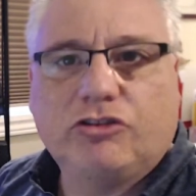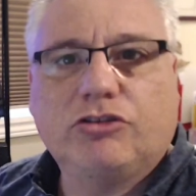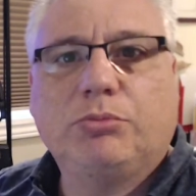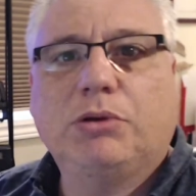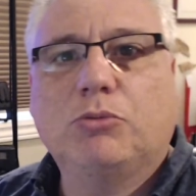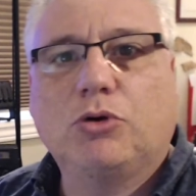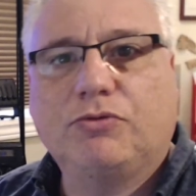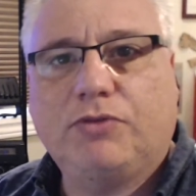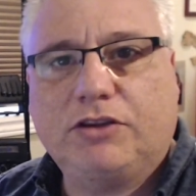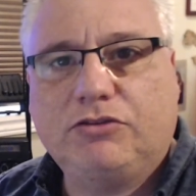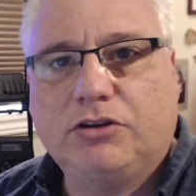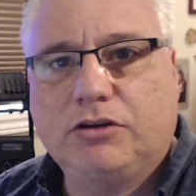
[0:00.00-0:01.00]
is a bit more
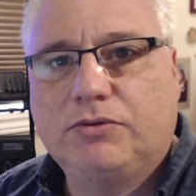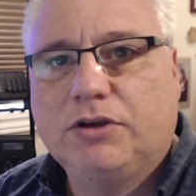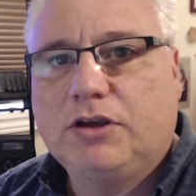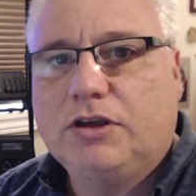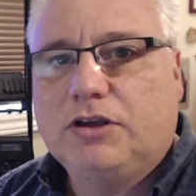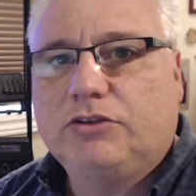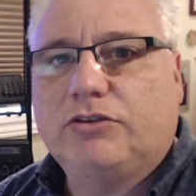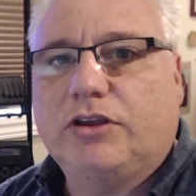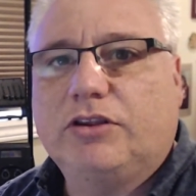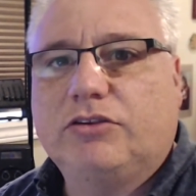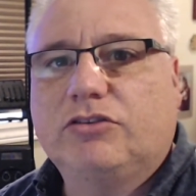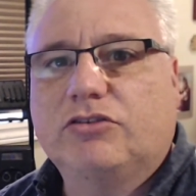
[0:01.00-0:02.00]
festive. Say
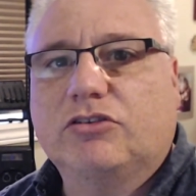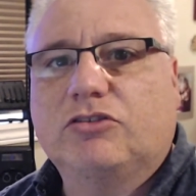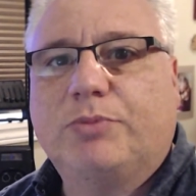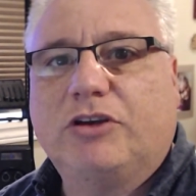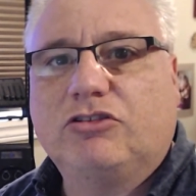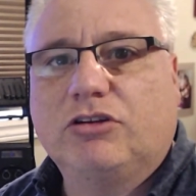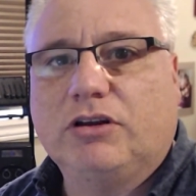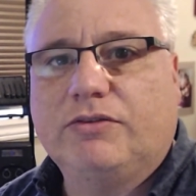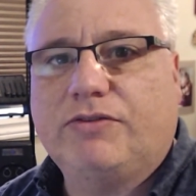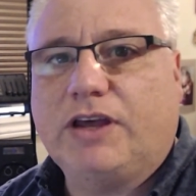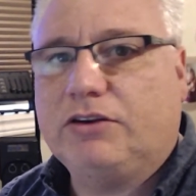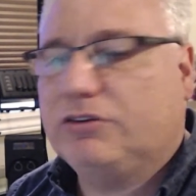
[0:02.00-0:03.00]
this is a special
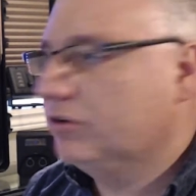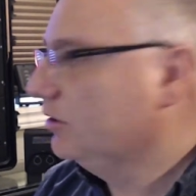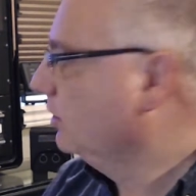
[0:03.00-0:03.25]
event